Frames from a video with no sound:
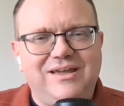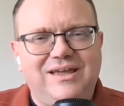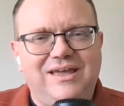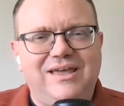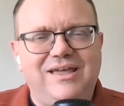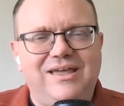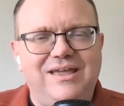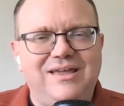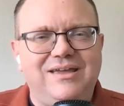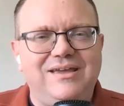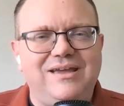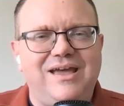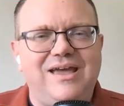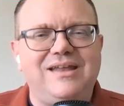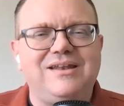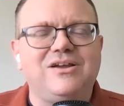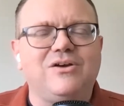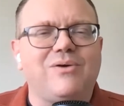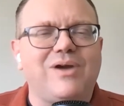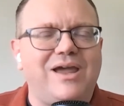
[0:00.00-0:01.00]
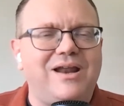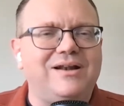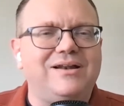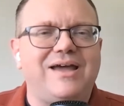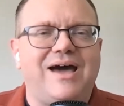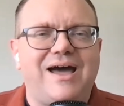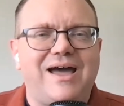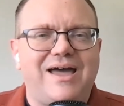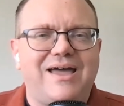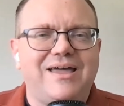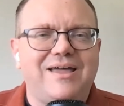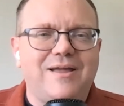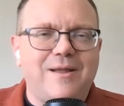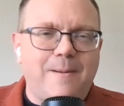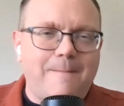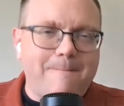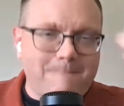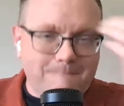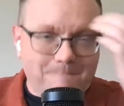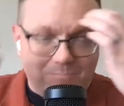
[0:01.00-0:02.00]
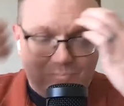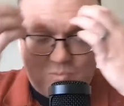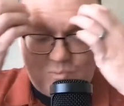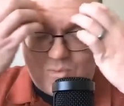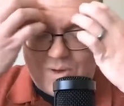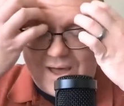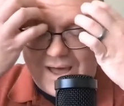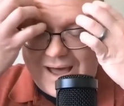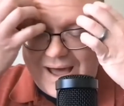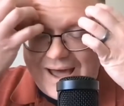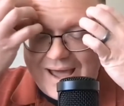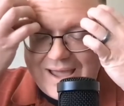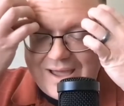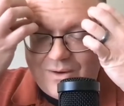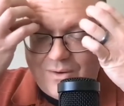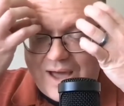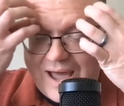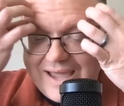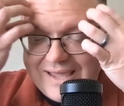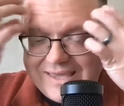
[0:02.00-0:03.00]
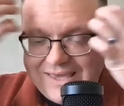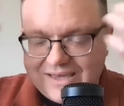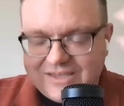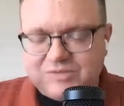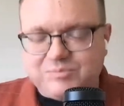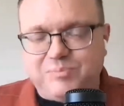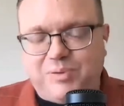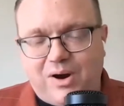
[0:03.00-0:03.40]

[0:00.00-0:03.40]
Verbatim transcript: Boy, so and what's the logic? What are we doing here? Why? I, I guess logic?